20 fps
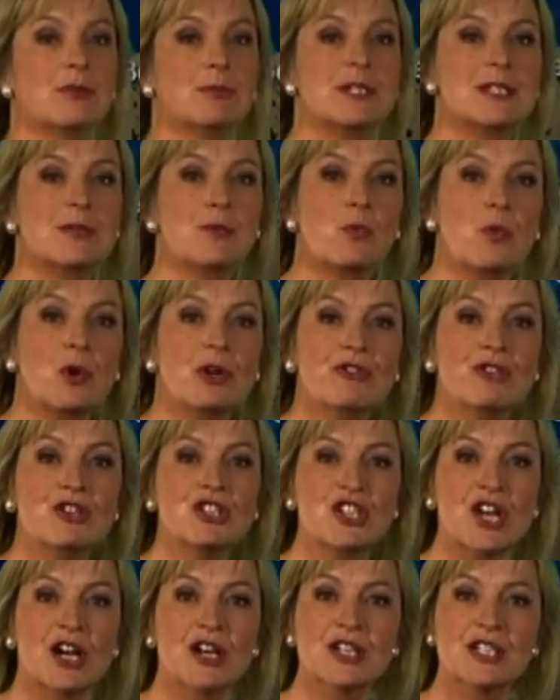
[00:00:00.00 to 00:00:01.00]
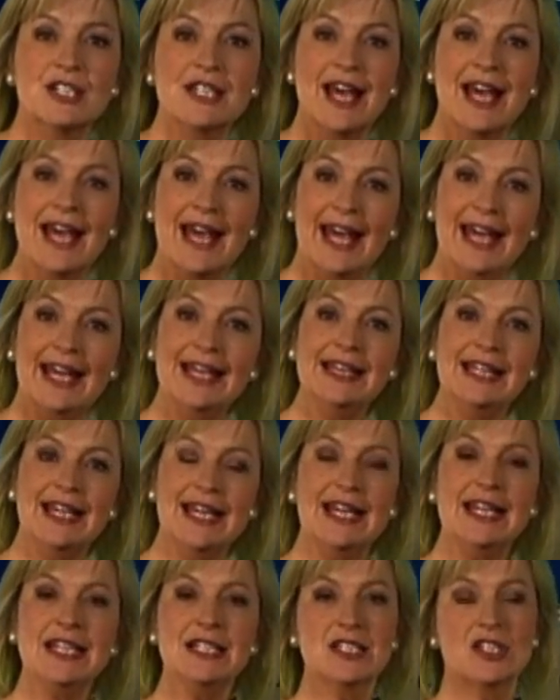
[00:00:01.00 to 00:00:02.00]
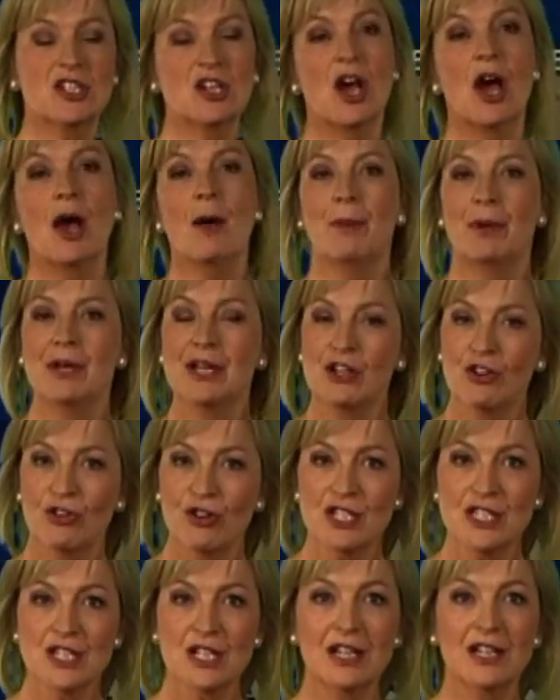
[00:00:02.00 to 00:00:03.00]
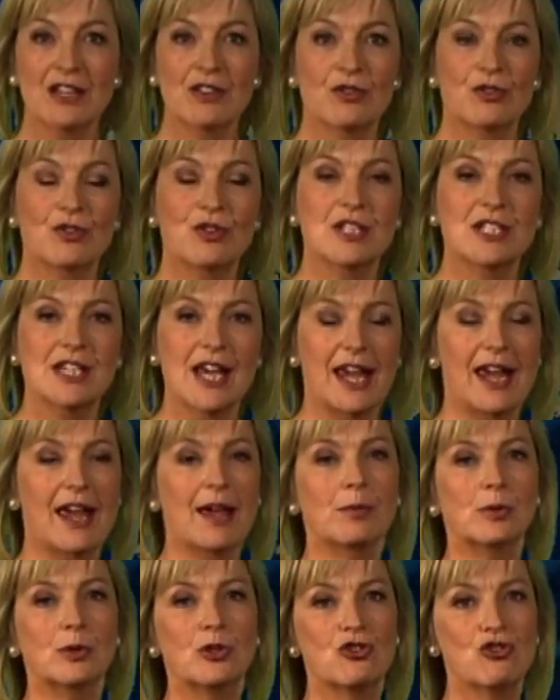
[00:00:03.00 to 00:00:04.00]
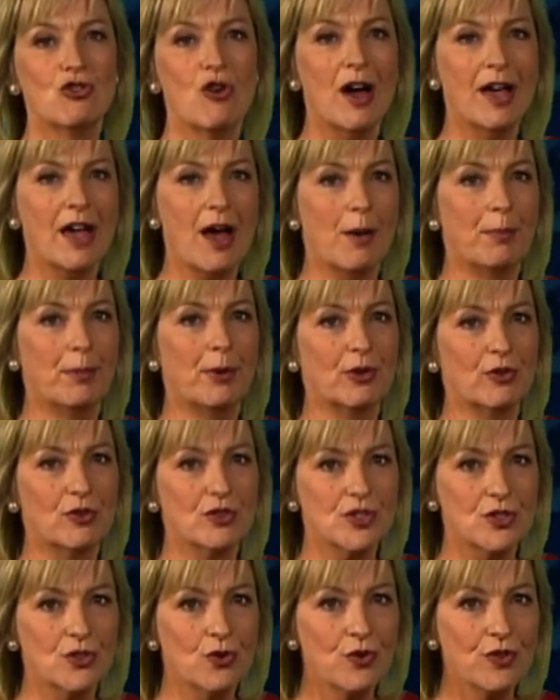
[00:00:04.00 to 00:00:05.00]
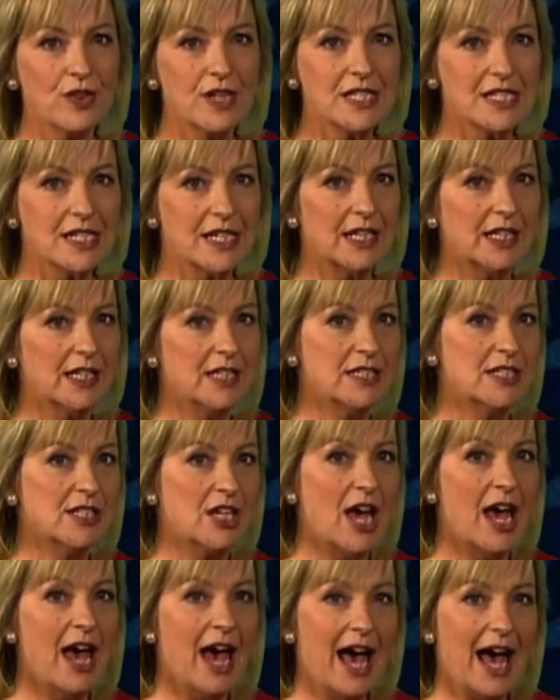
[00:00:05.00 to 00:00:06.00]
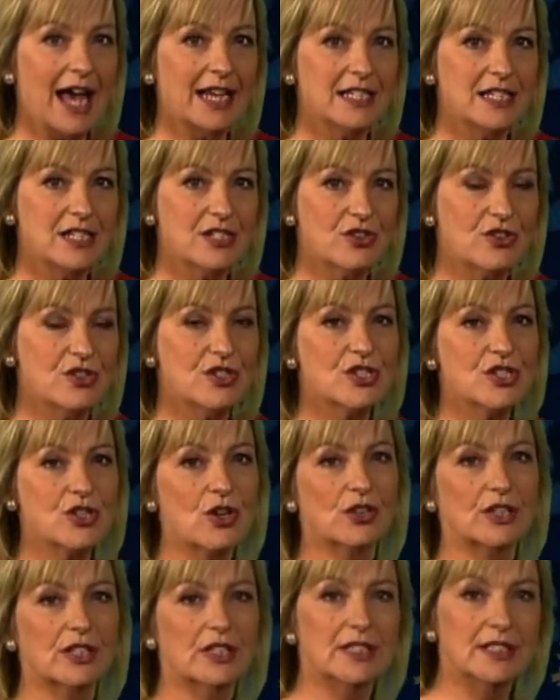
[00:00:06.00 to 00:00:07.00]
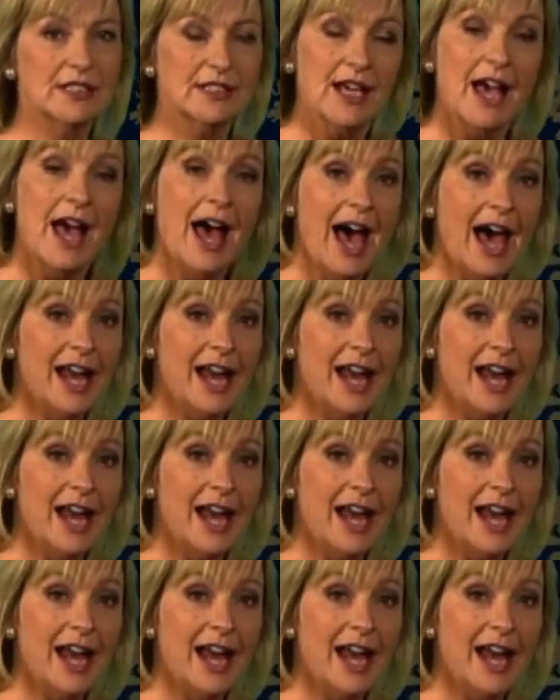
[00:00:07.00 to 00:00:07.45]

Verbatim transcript: there'll be some wintry showers in the east, but increasingly through the day, it will dry up across northeast England and eastern Scotland.